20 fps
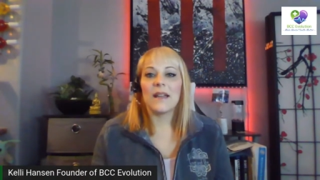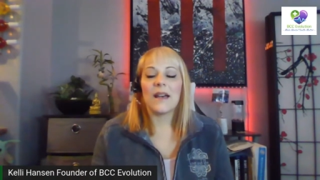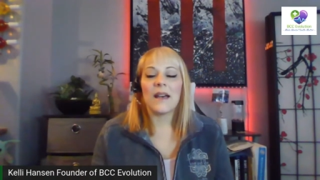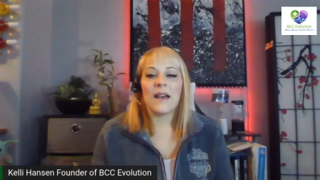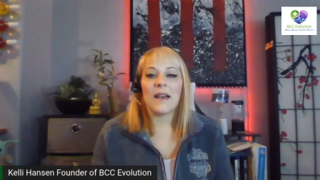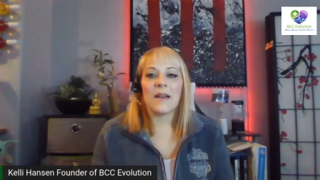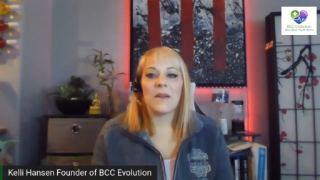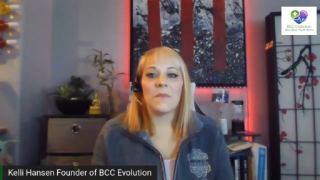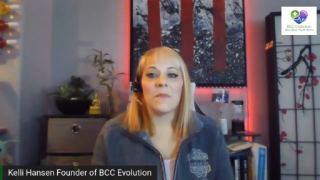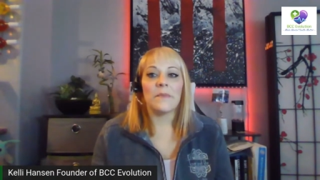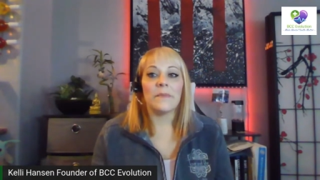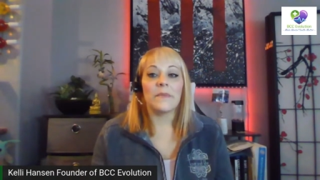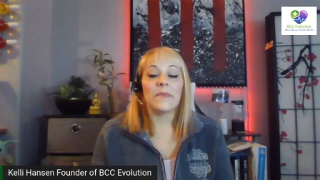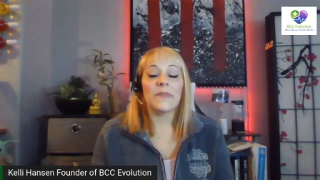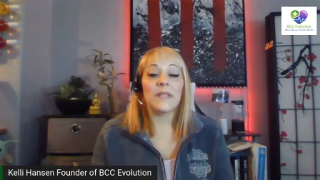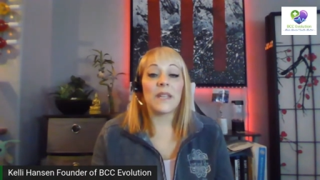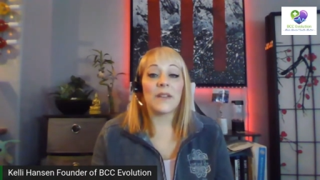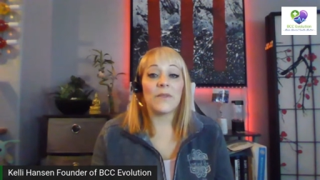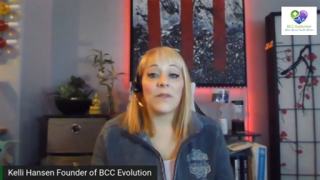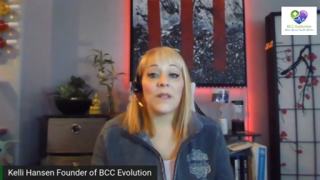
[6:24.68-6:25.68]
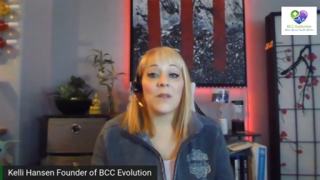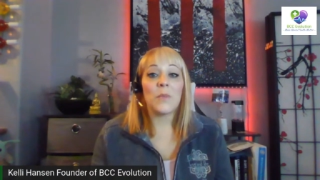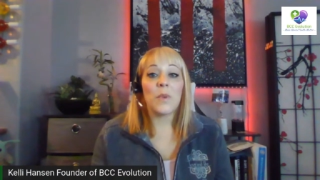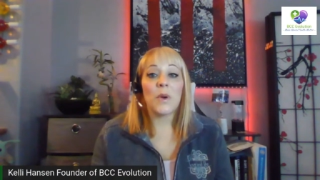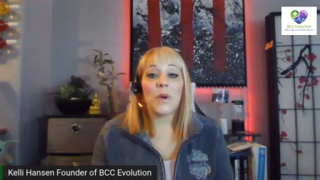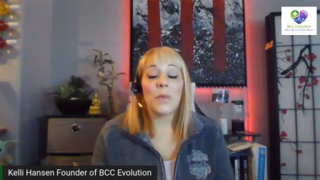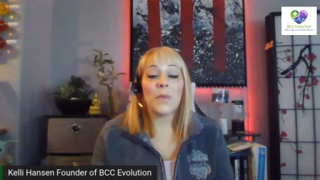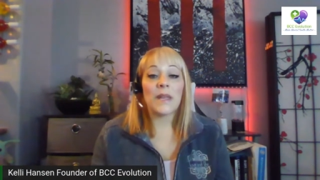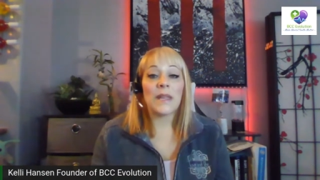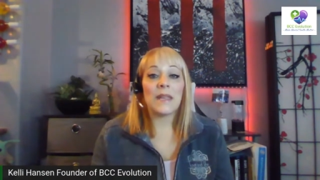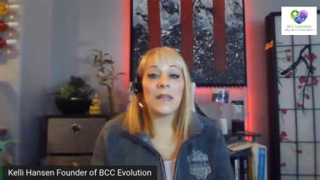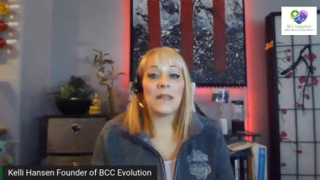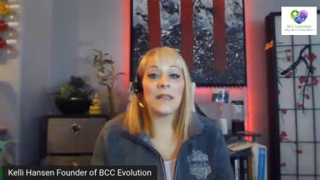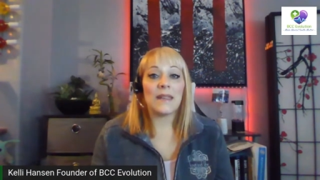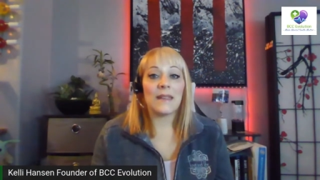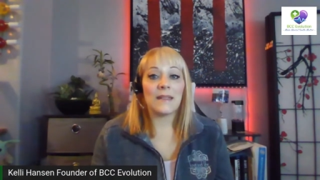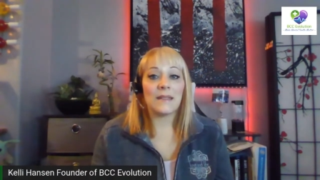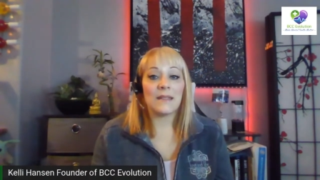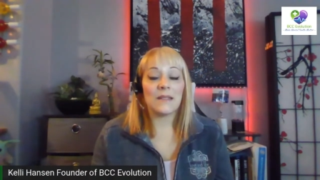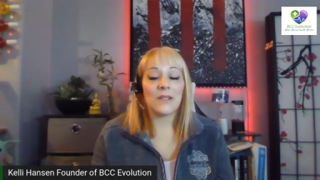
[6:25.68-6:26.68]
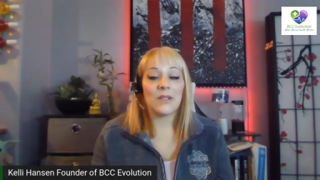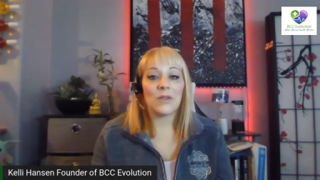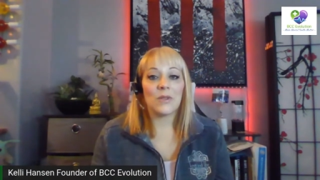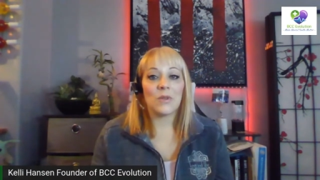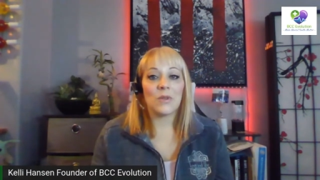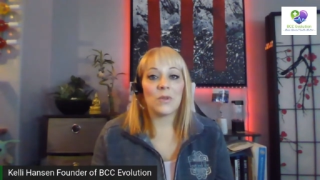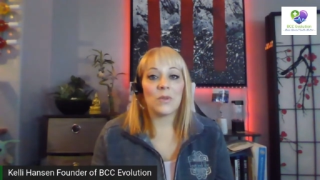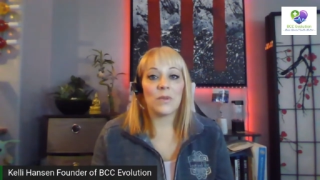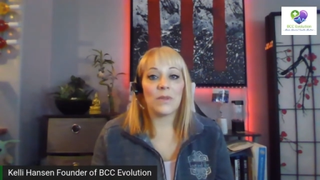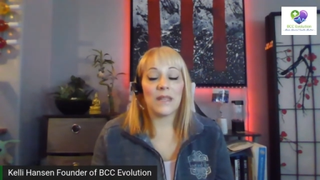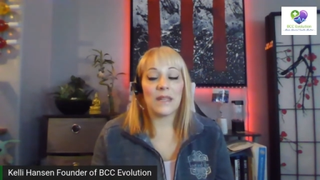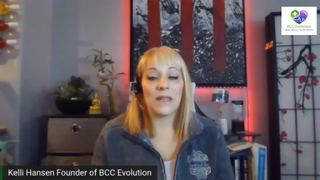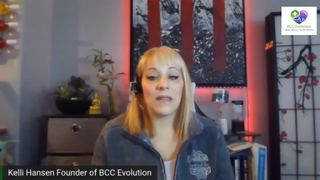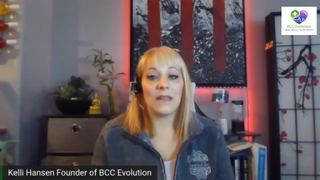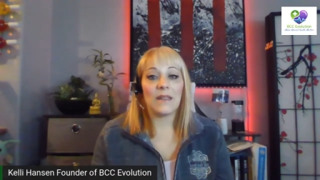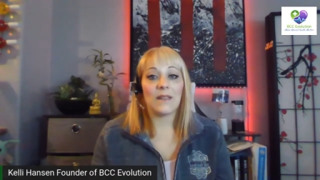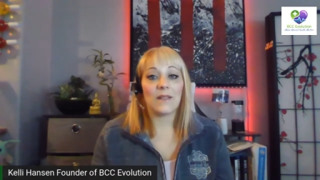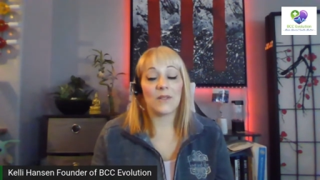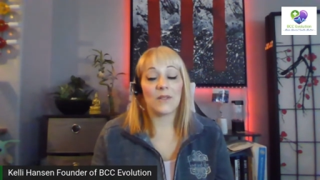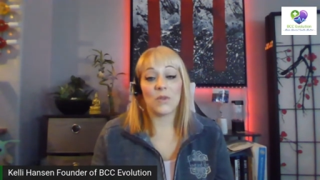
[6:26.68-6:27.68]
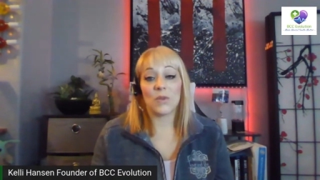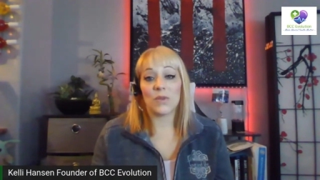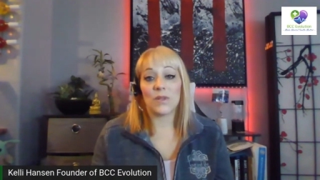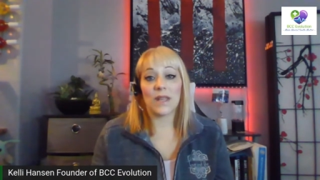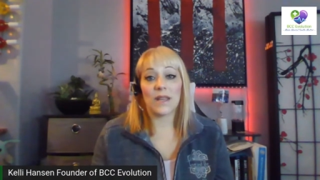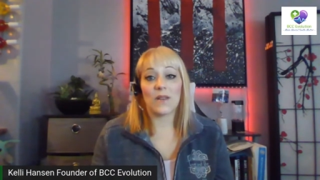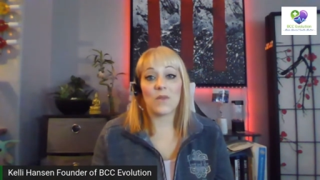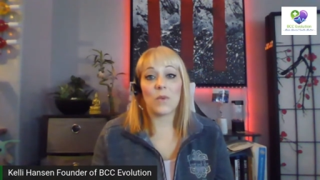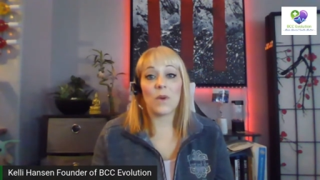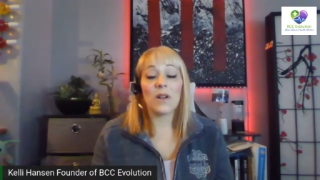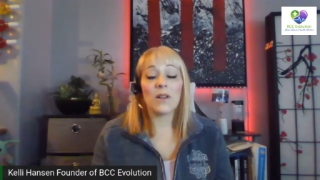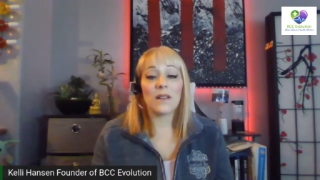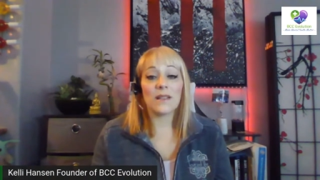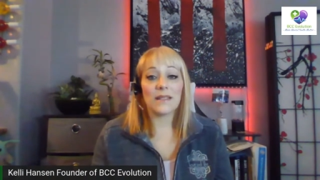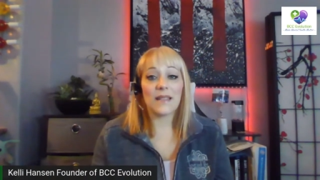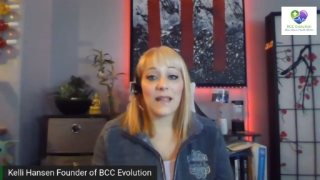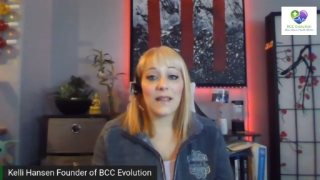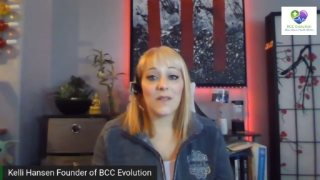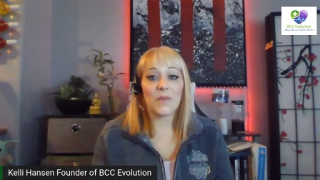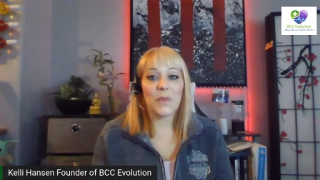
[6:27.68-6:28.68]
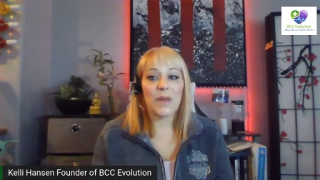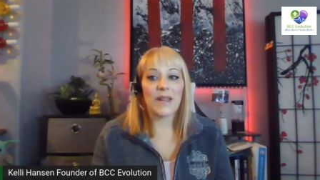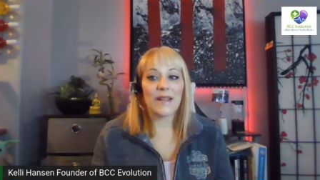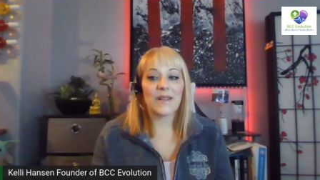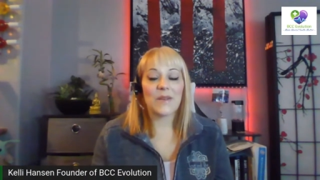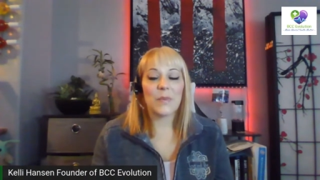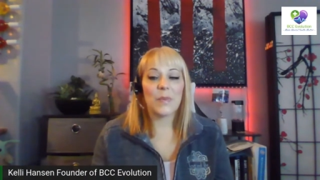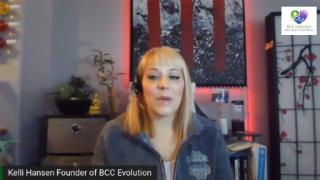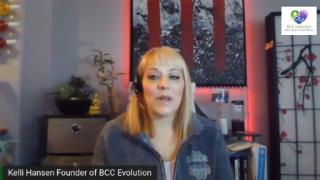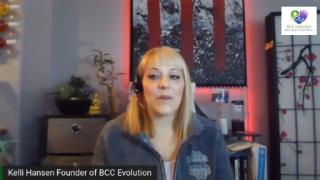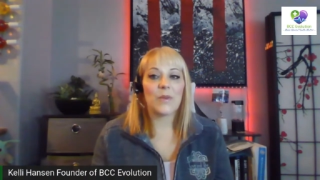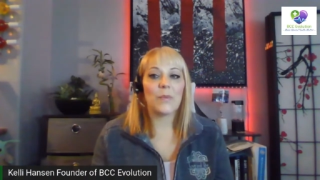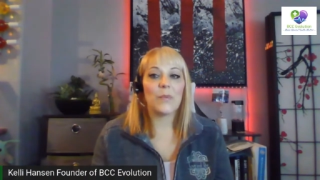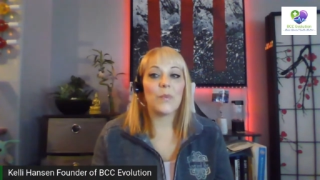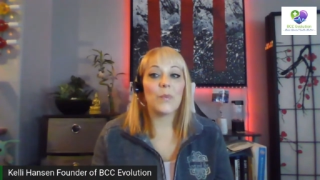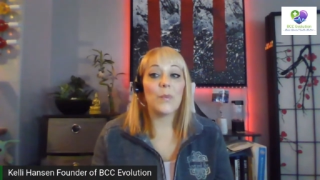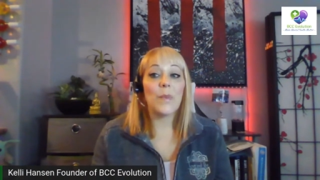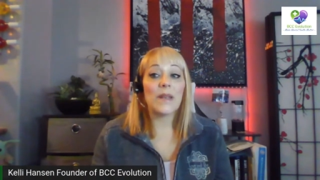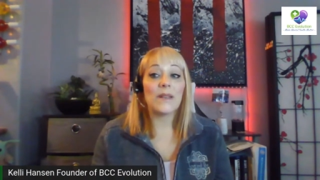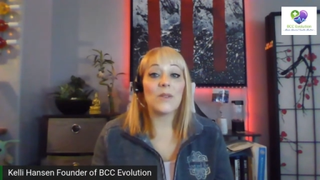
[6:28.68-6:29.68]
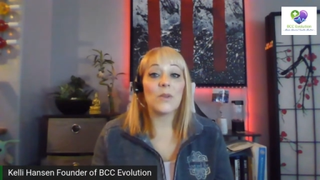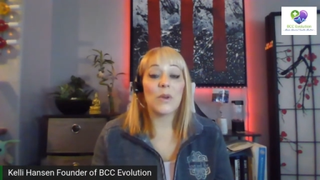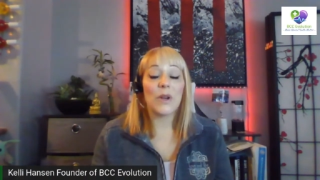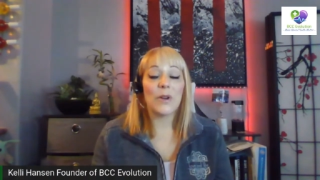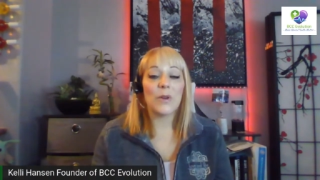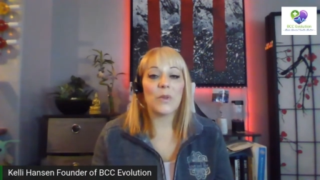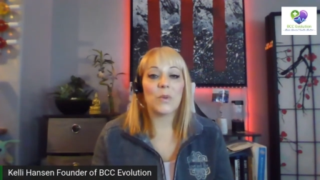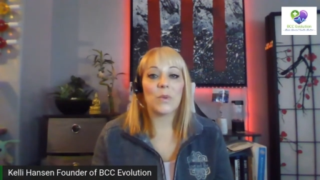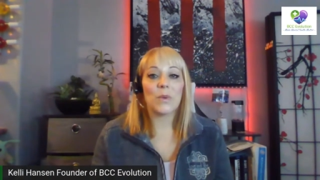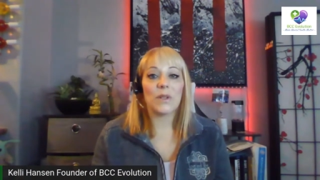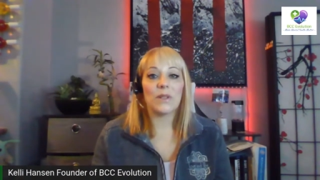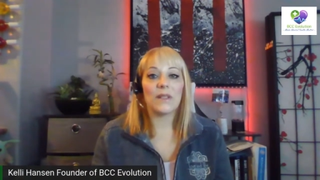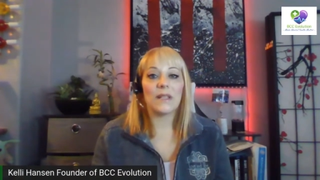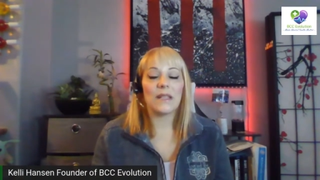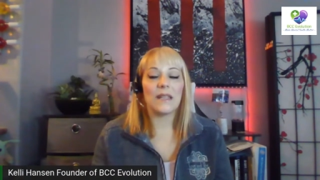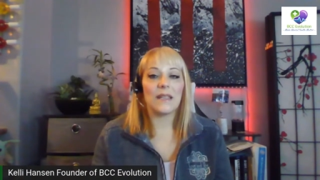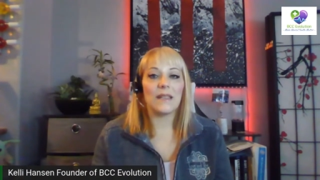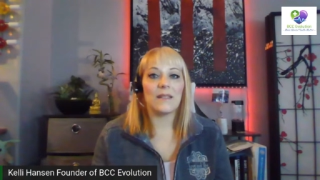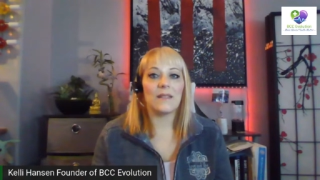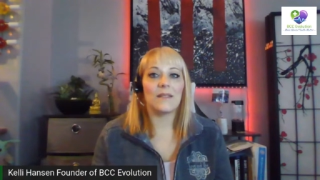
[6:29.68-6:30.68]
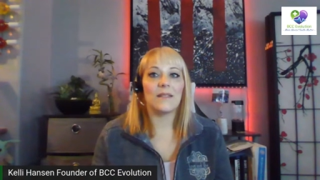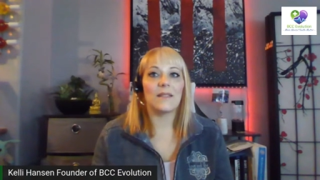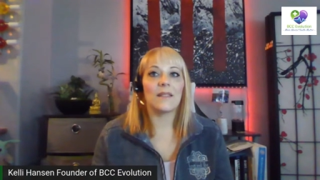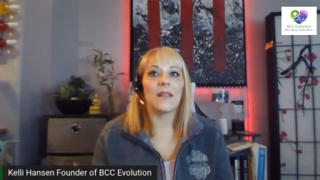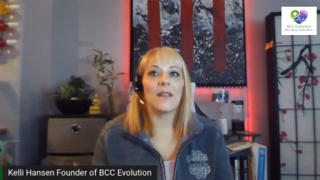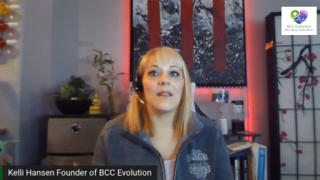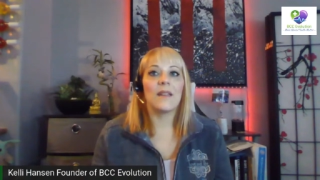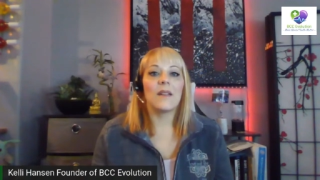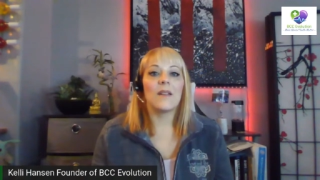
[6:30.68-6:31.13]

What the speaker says: definitely put me into the suicide awareness aspect, but mental health really is